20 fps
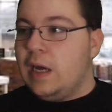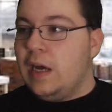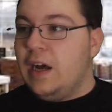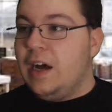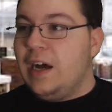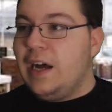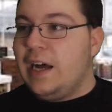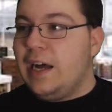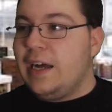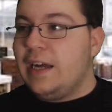
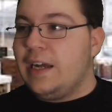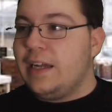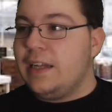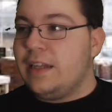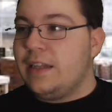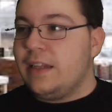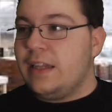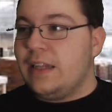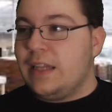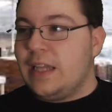
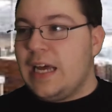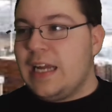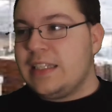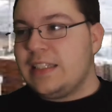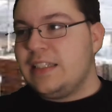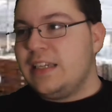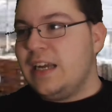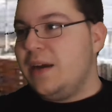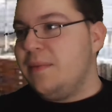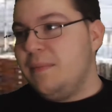
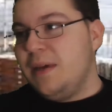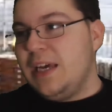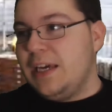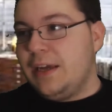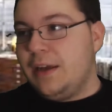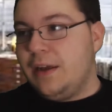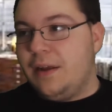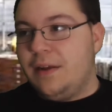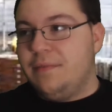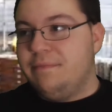That's not
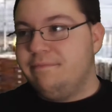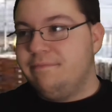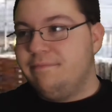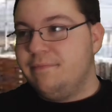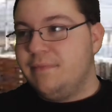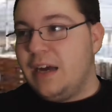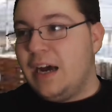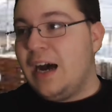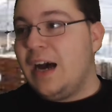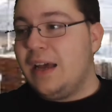me.
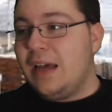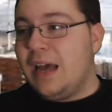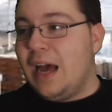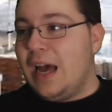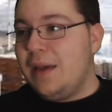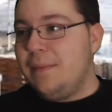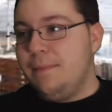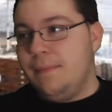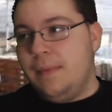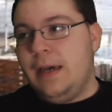I'm
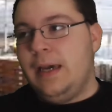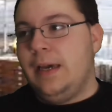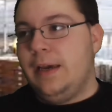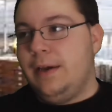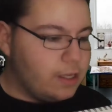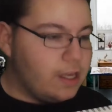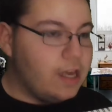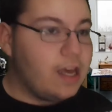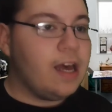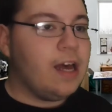me.
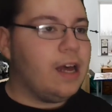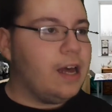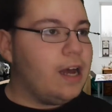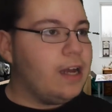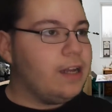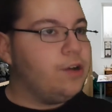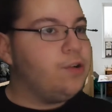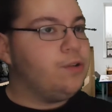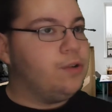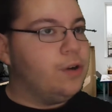Yeah,
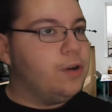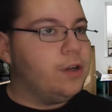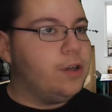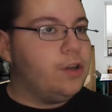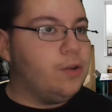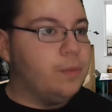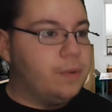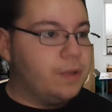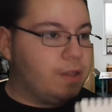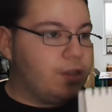I know you're
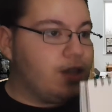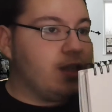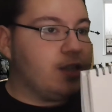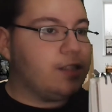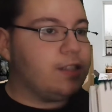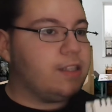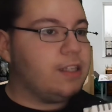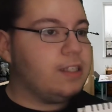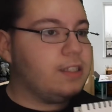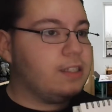you, but
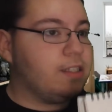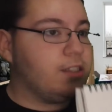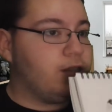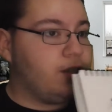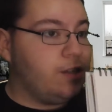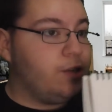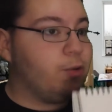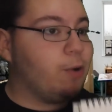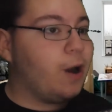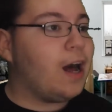this
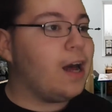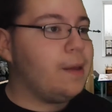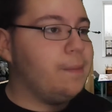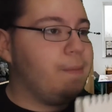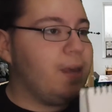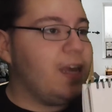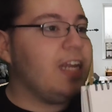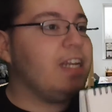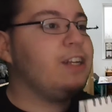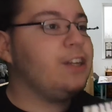is you. I
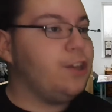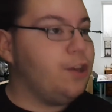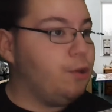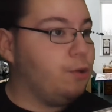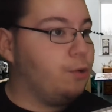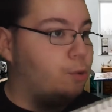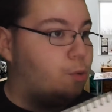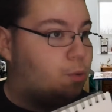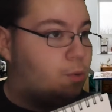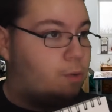made
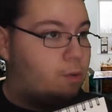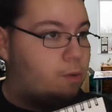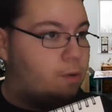you.